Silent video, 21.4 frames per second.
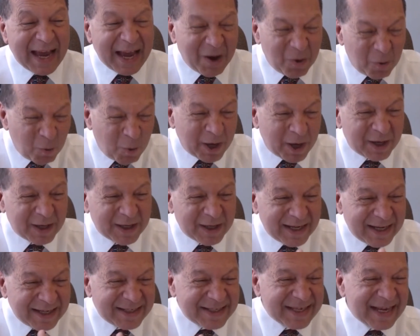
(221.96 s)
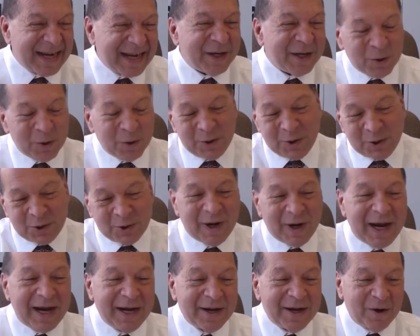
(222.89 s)
what is that a good
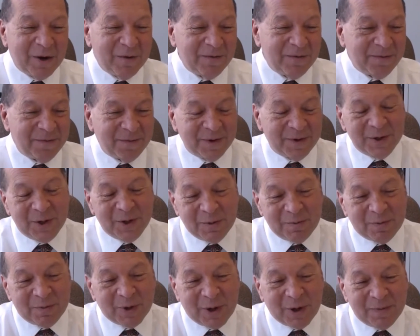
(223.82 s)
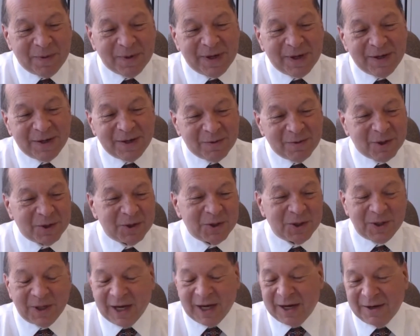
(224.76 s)
trade-off for a new property to watch it
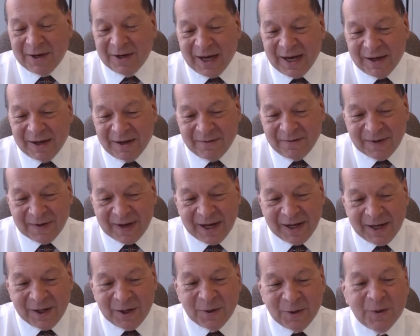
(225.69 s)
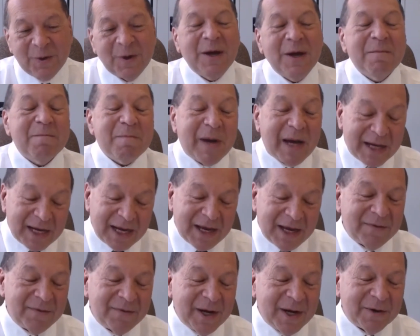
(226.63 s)
go down in value but
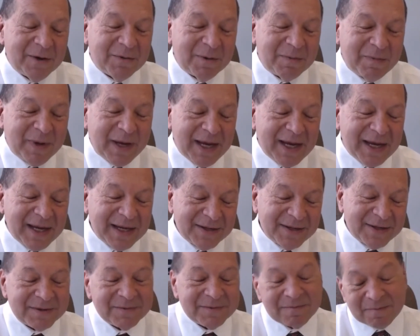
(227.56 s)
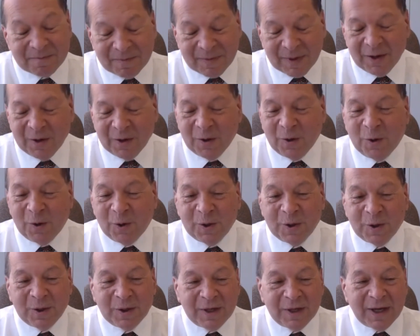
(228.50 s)
have no repairs?
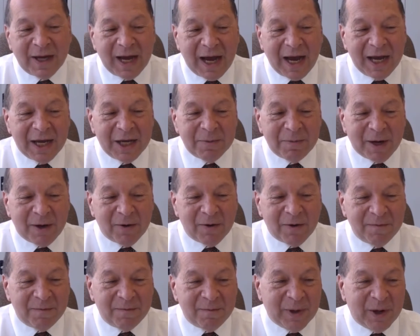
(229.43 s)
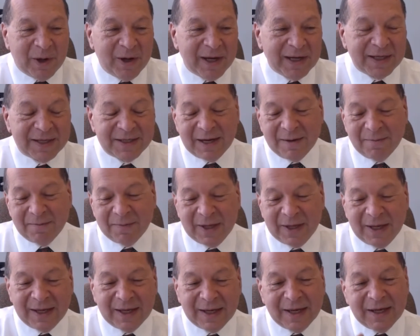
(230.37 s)
Or are you better off buying
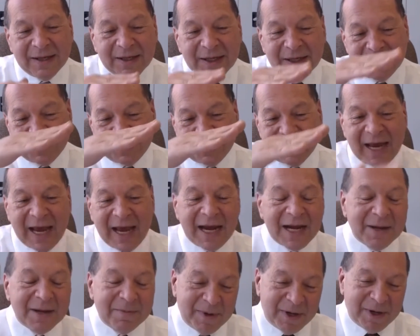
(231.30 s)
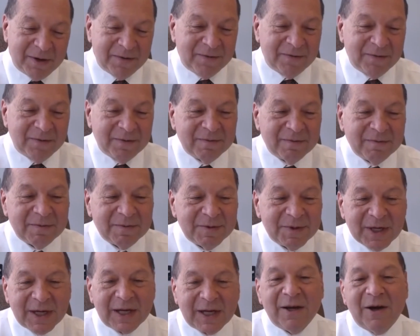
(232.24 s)
something that's had a bit of
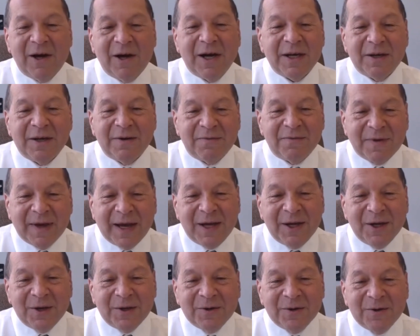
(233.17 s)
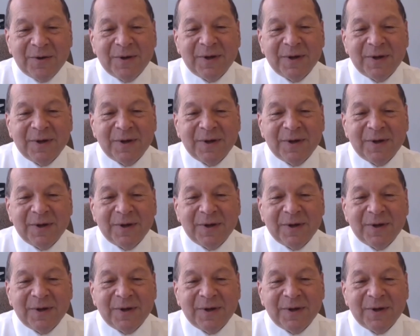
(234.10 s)
decline in value